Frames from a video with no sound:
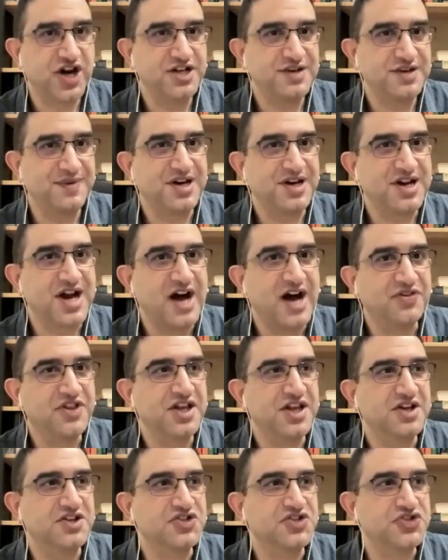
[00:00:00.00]

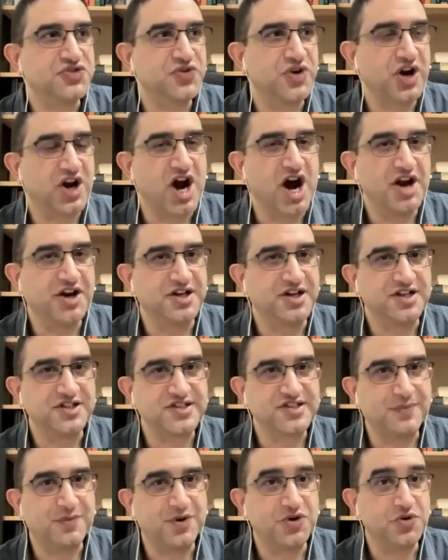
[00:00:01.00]
Gandhi is regarded as
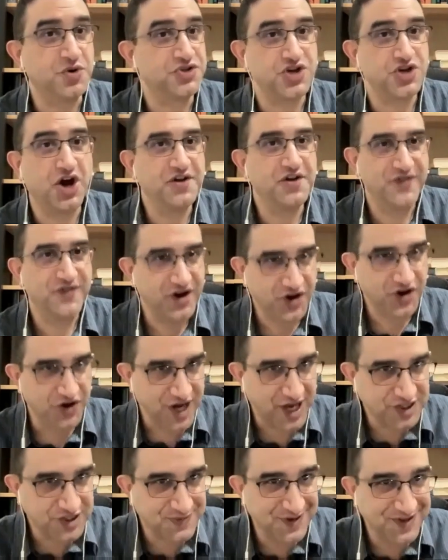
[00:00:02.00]
someone who is not a very good
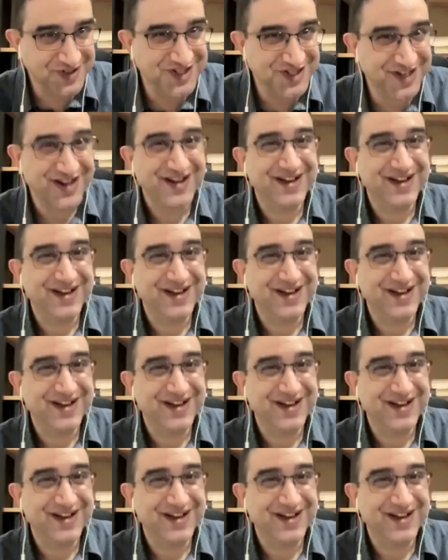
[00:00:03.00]
husband,